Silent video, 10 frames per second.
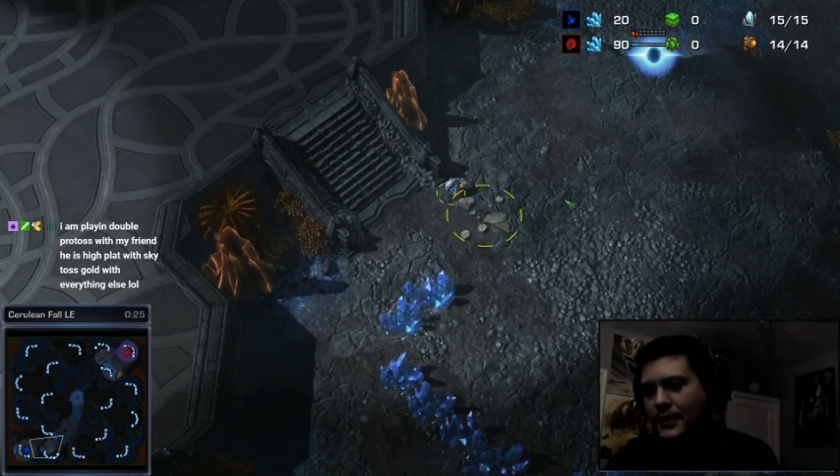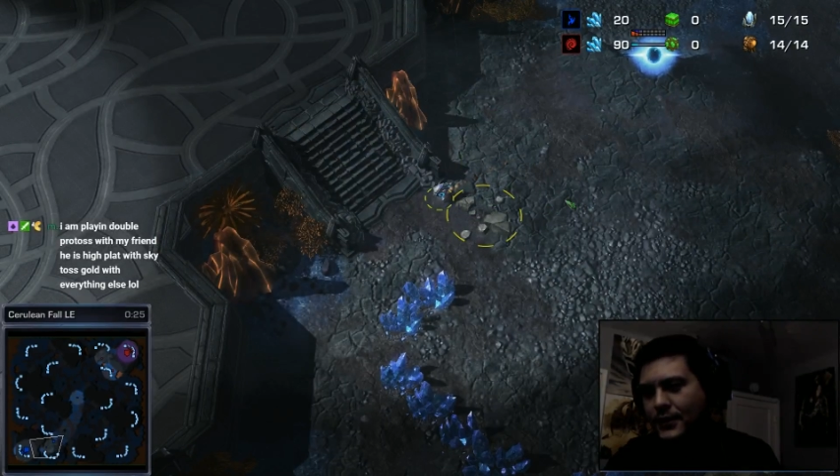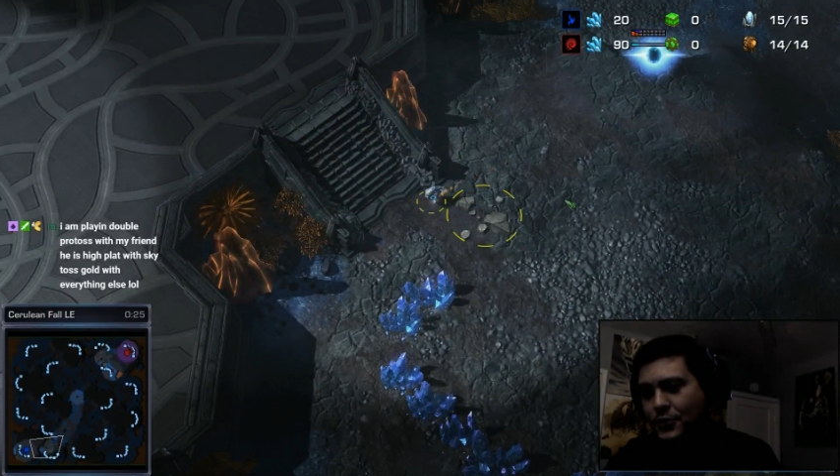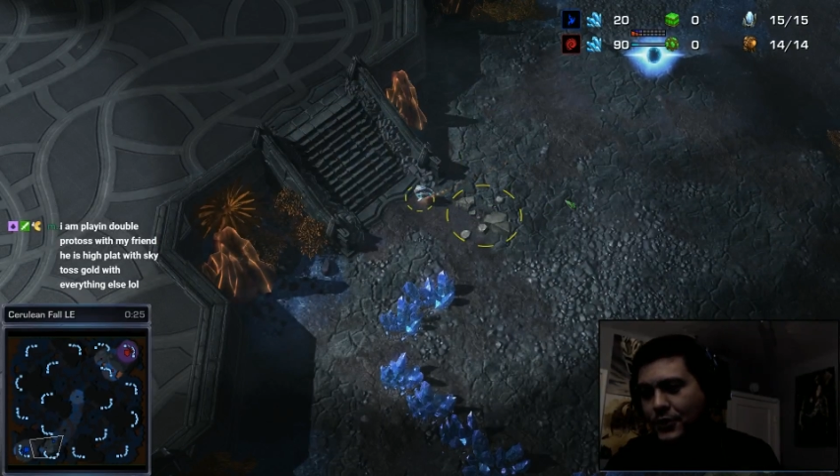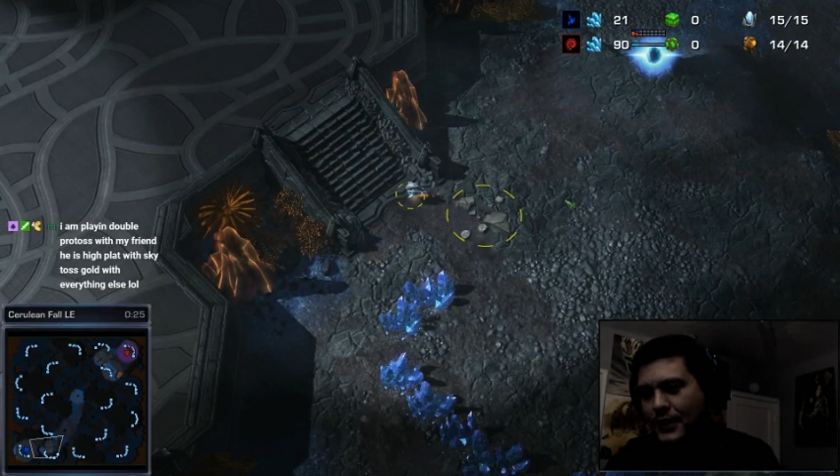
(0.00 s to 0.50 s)

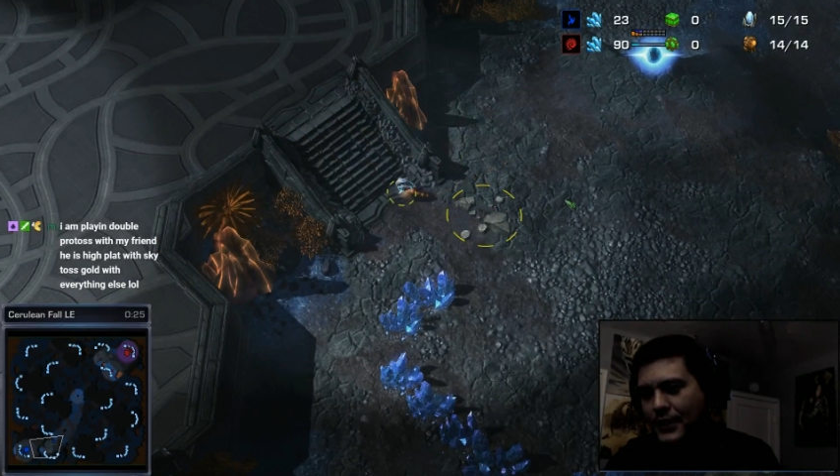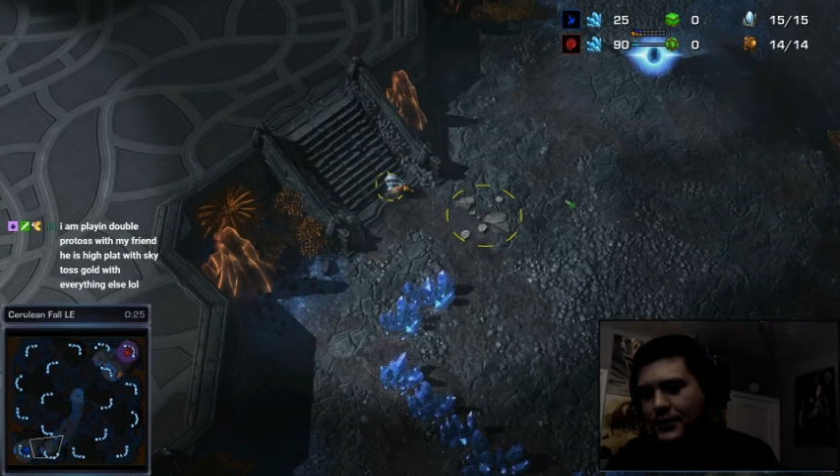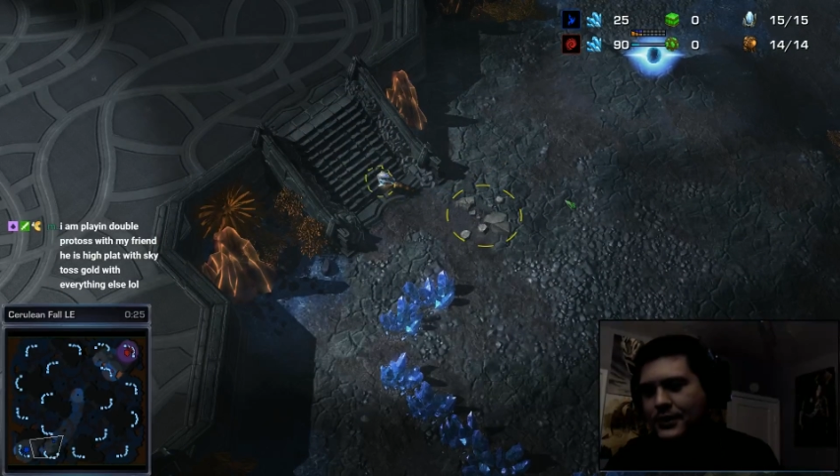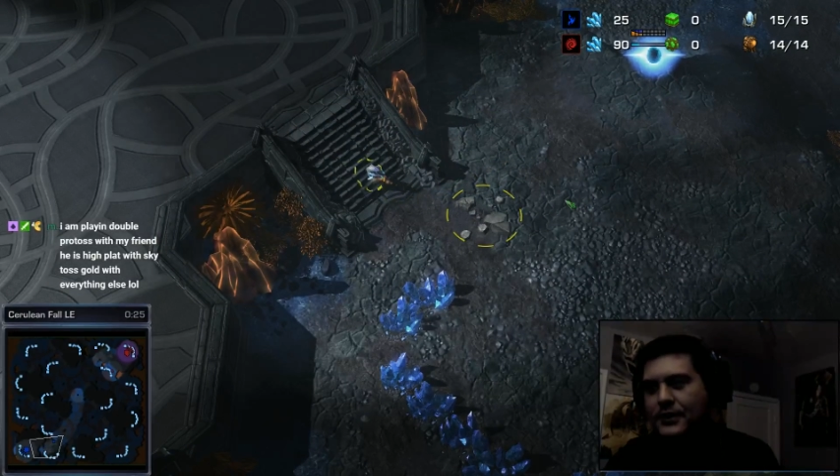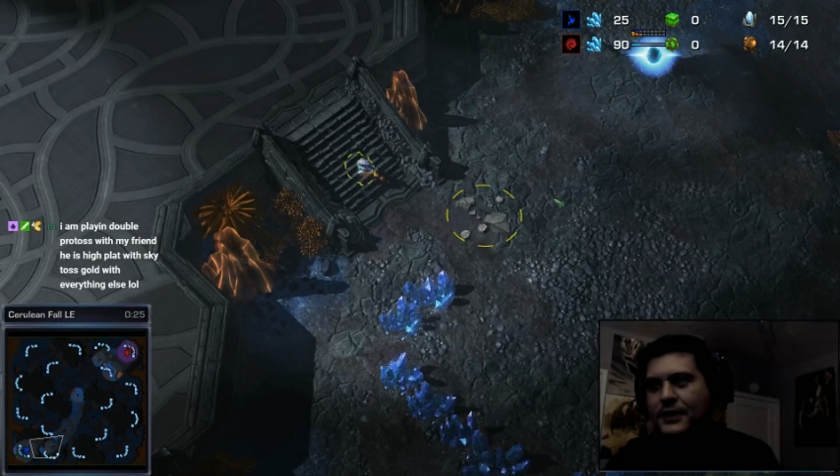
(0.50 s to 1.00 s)
you can
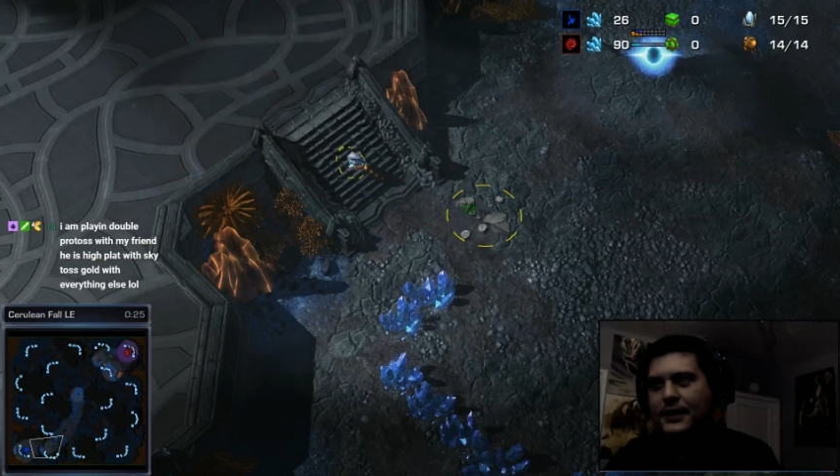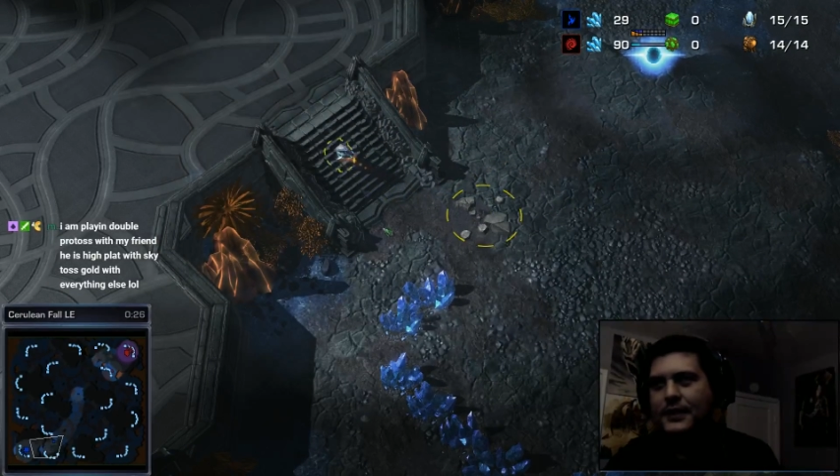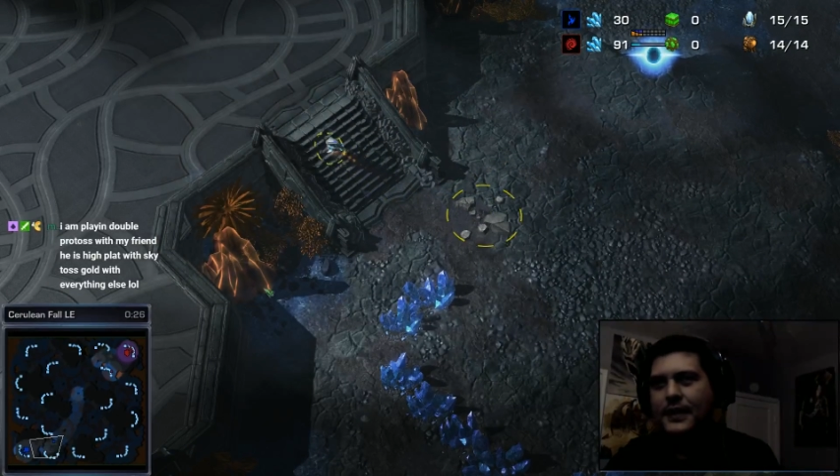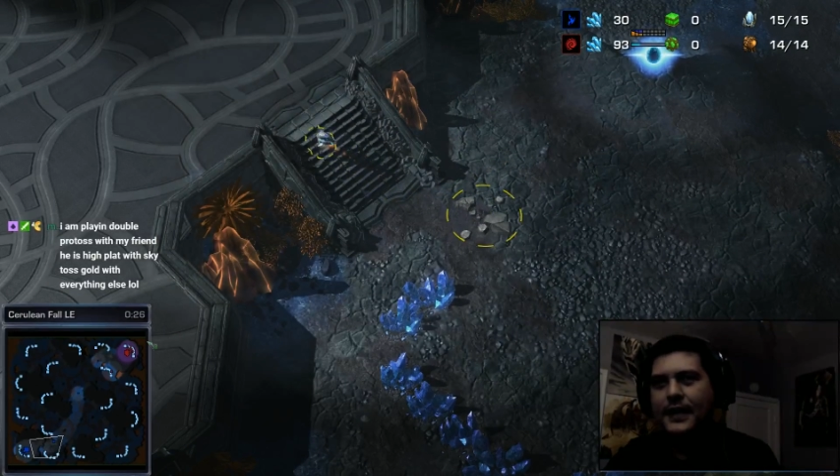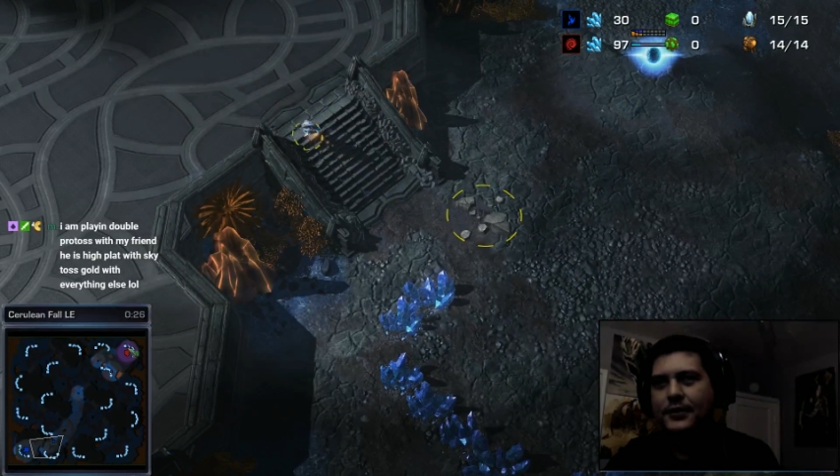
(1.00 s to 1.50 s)
actually deny
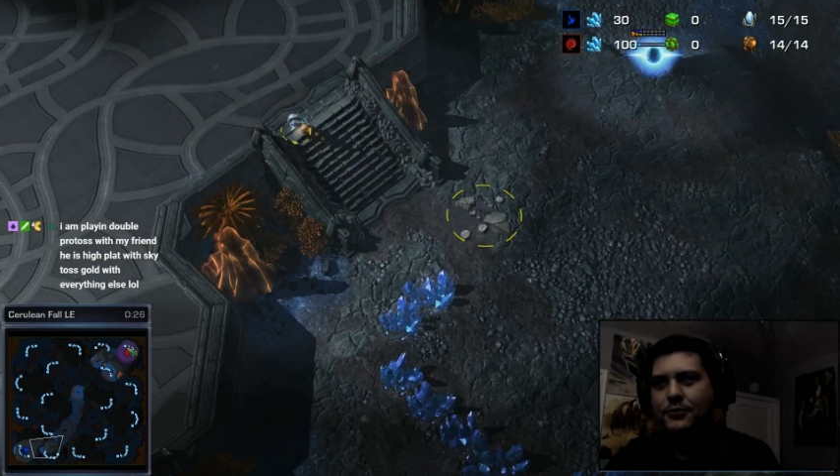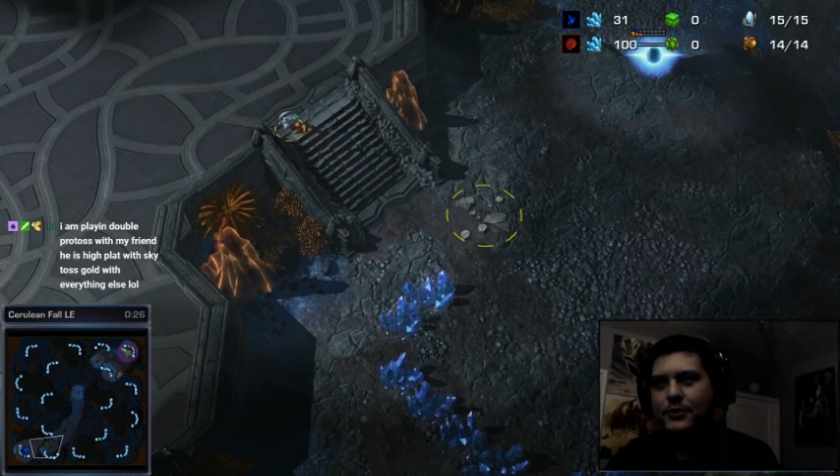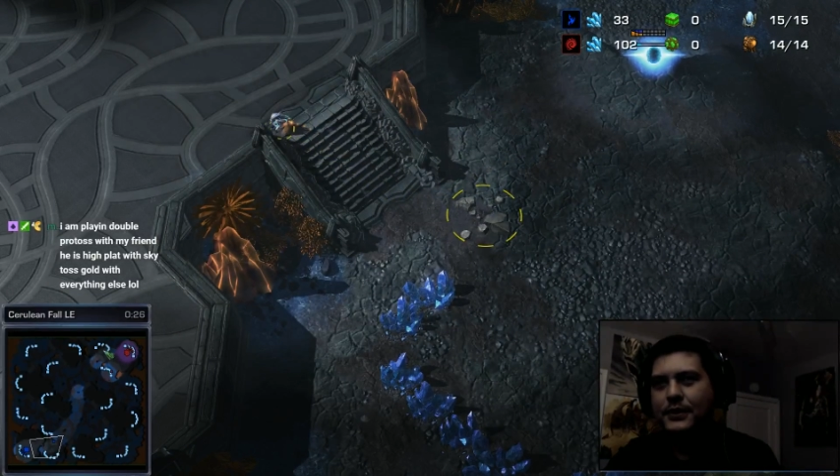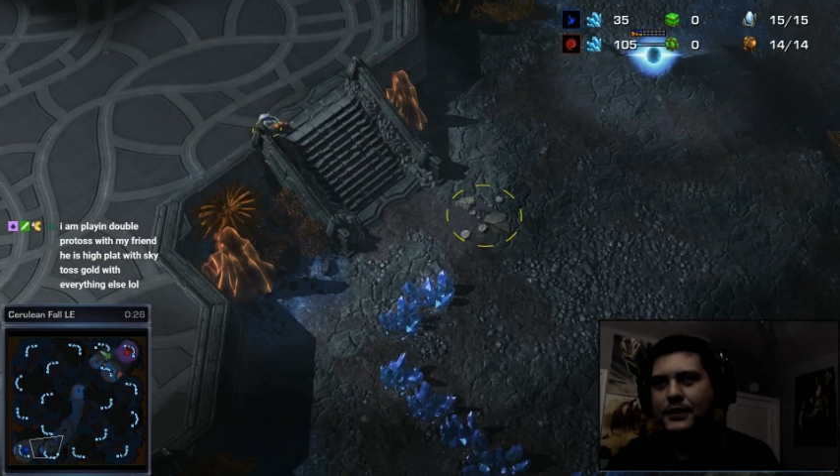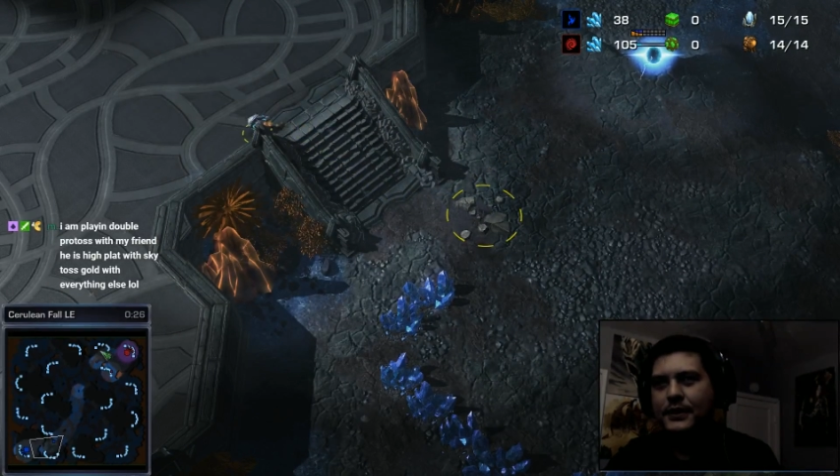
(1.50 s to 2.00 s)
the
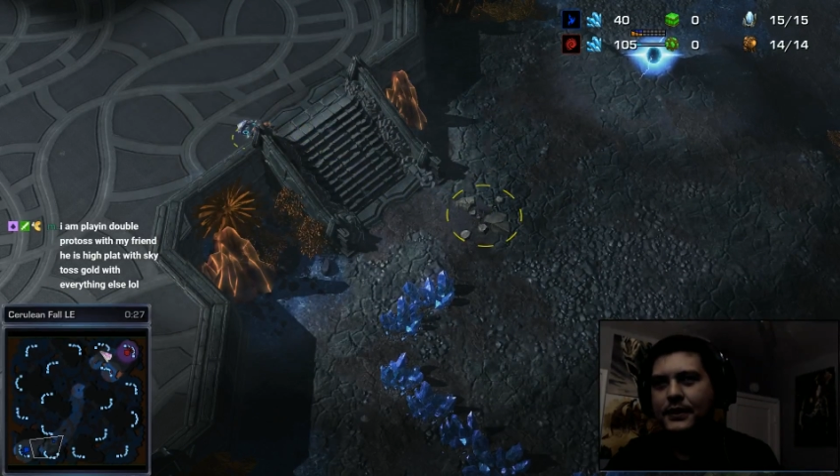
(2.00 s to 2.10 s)
hatchery.